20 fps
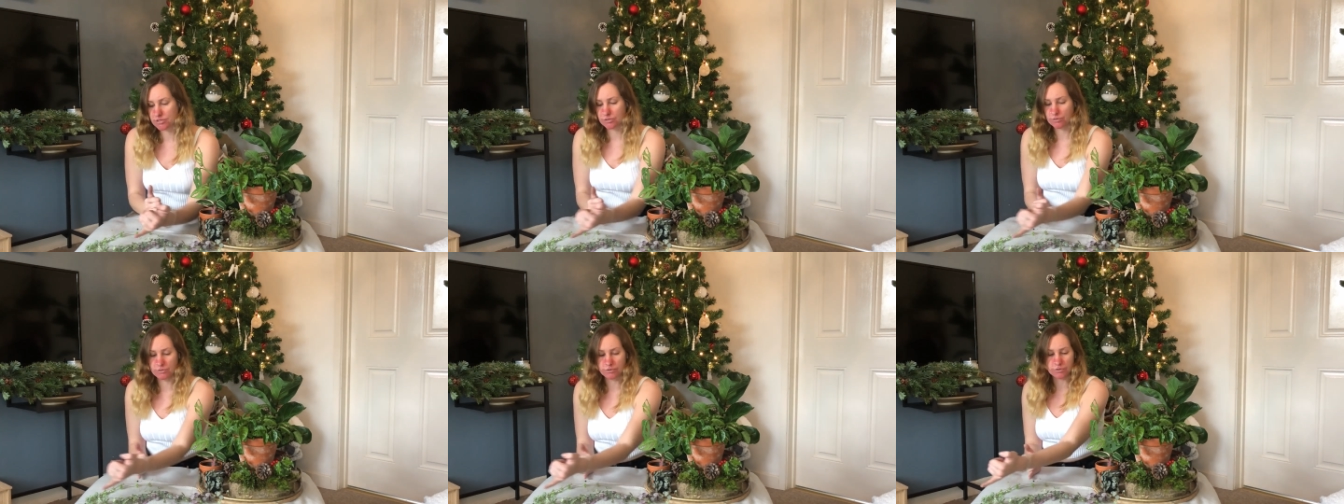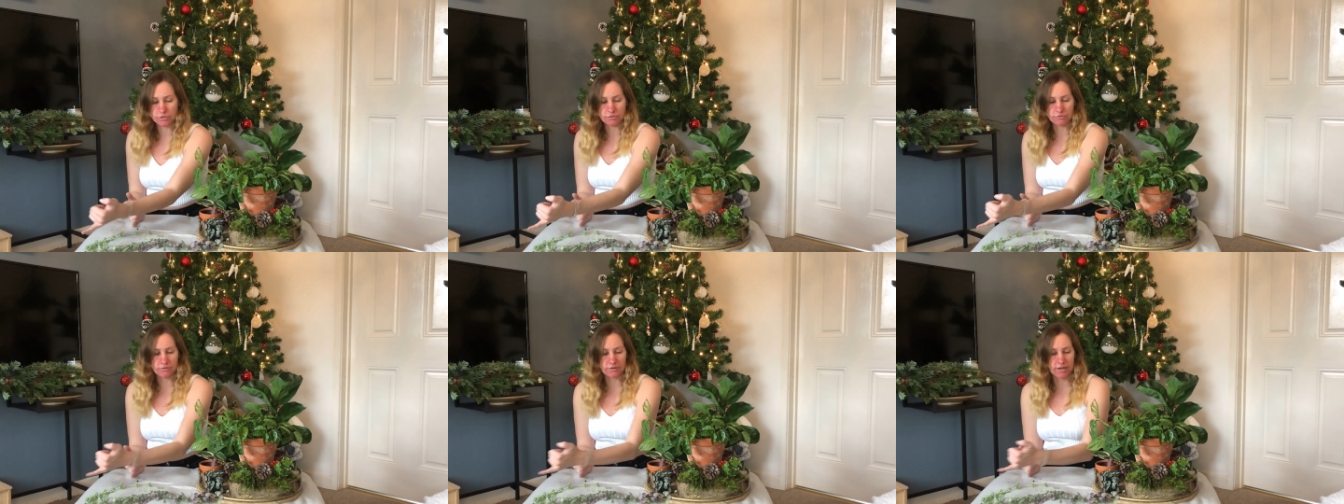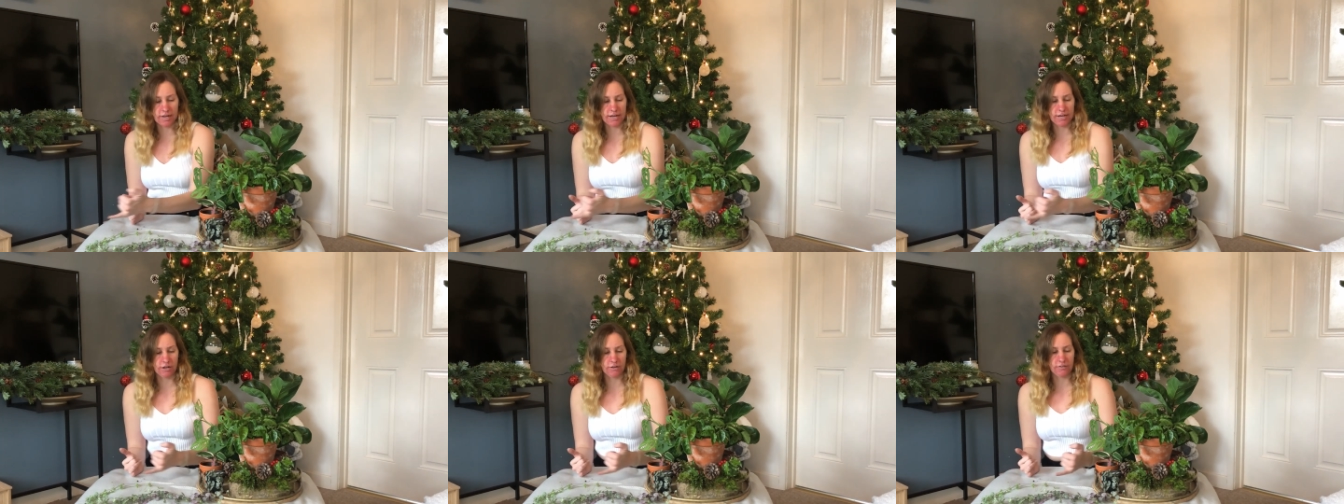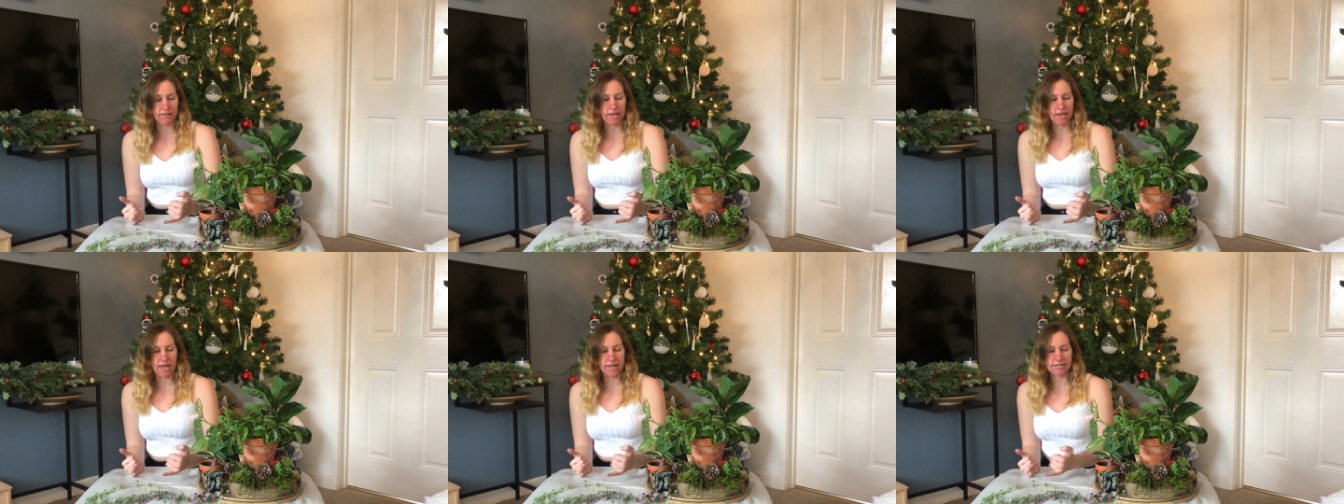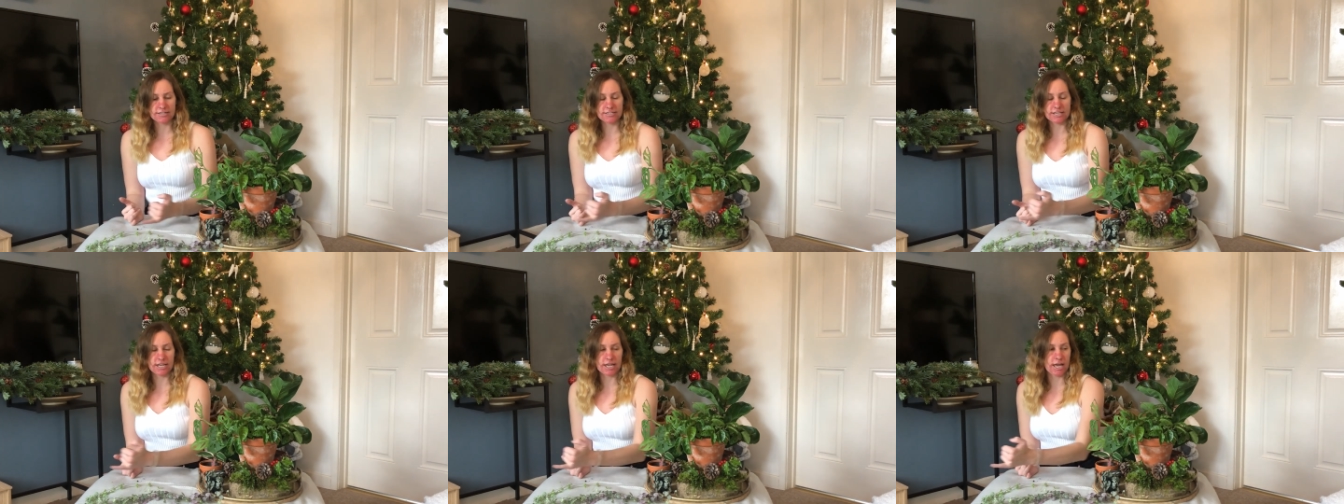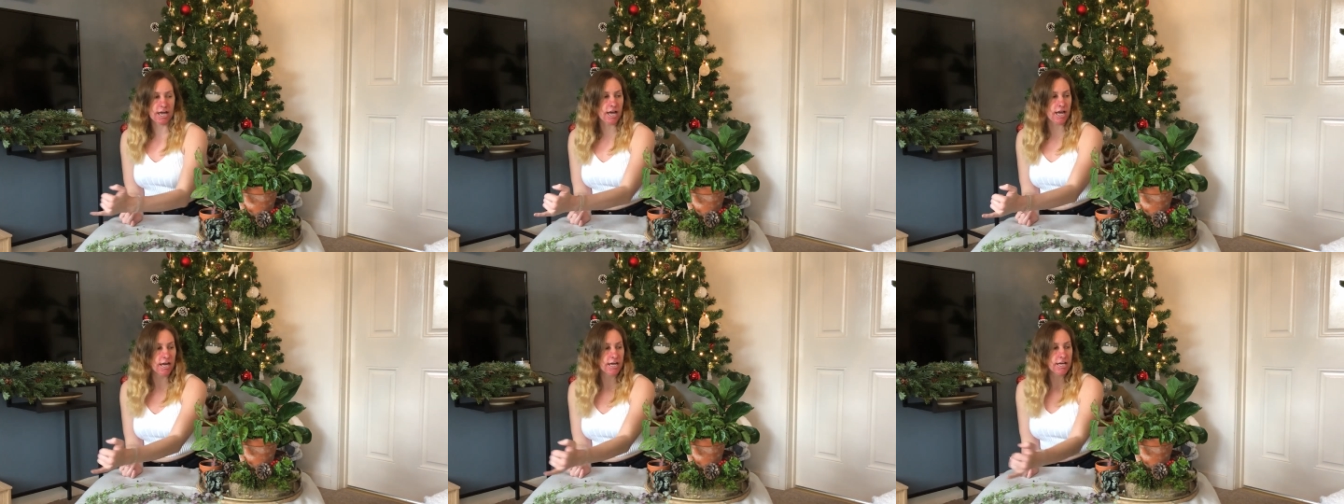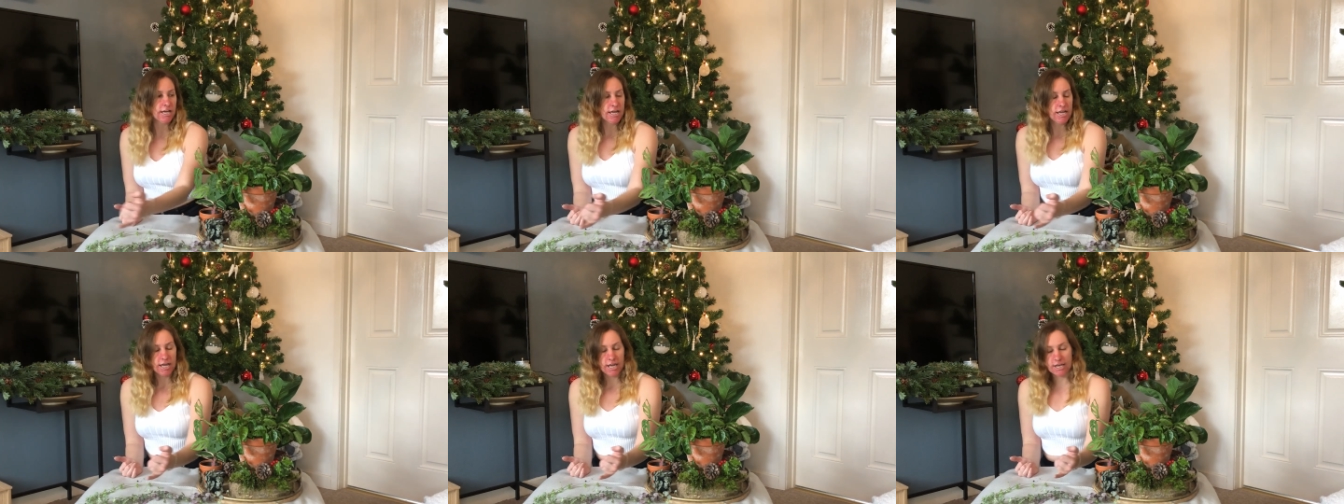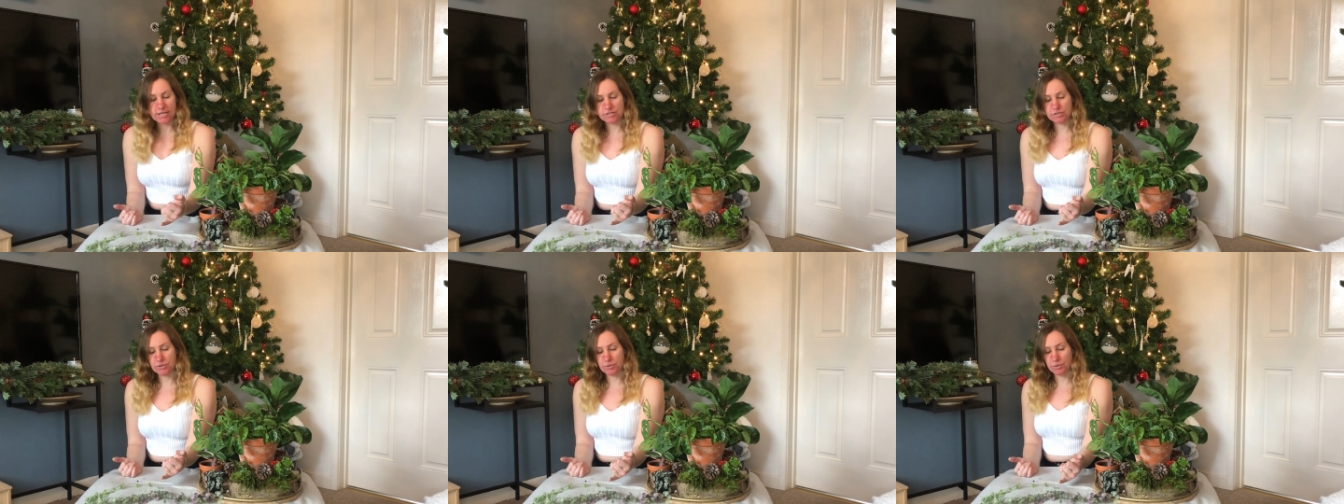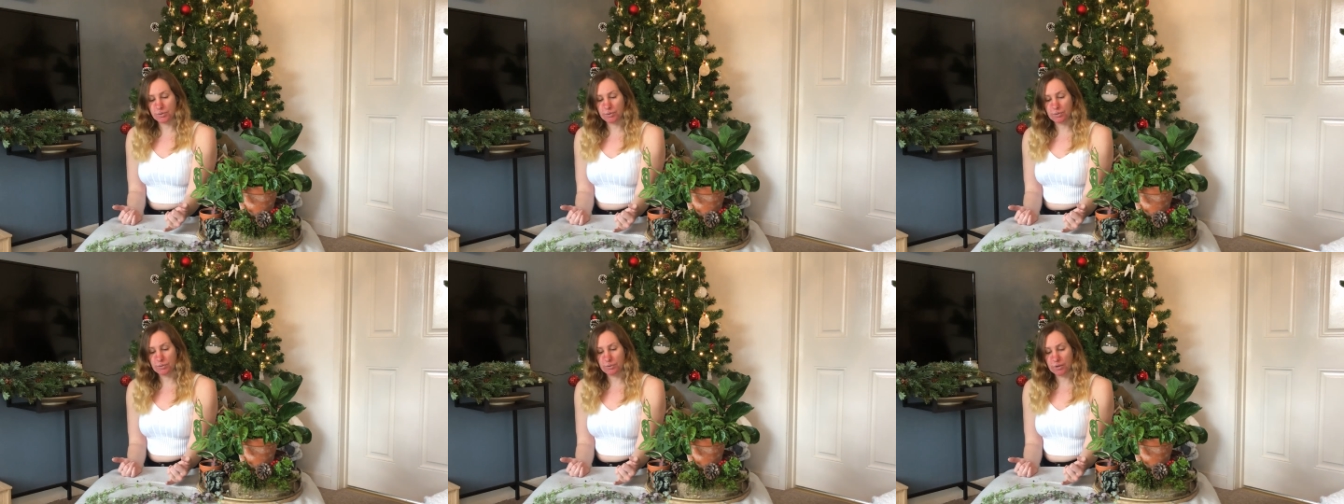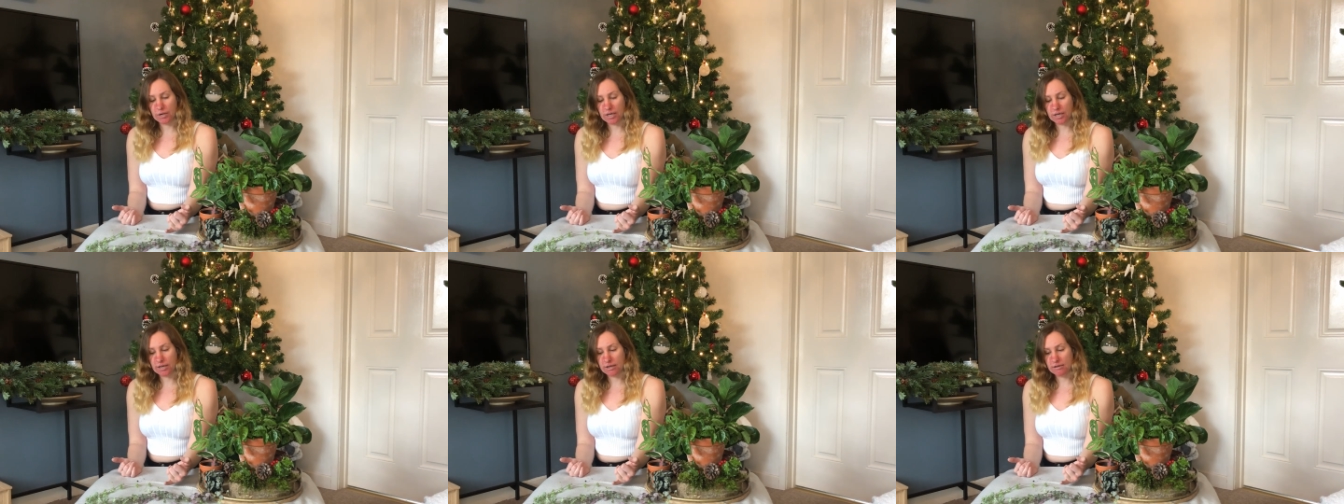all the green on the end here is all